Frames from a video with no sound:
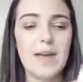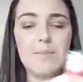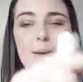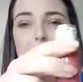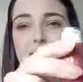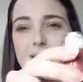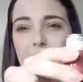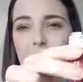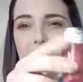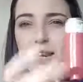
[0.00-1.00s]
But it
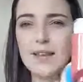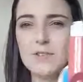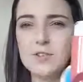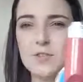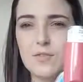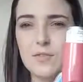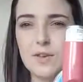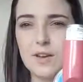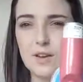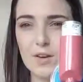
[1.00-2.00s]
can leave just
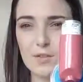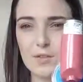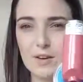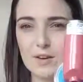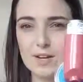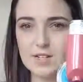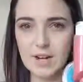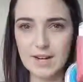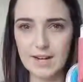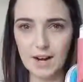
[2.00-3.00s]
very, very
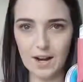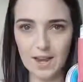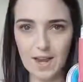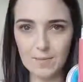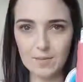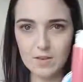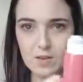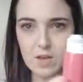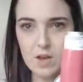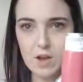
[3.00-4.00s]
tiny little gaps
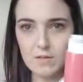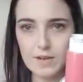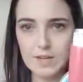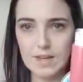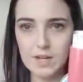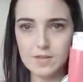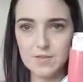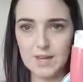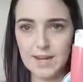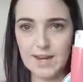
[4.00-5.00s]
around the edge of
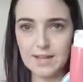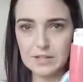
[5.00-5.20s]
the inhaler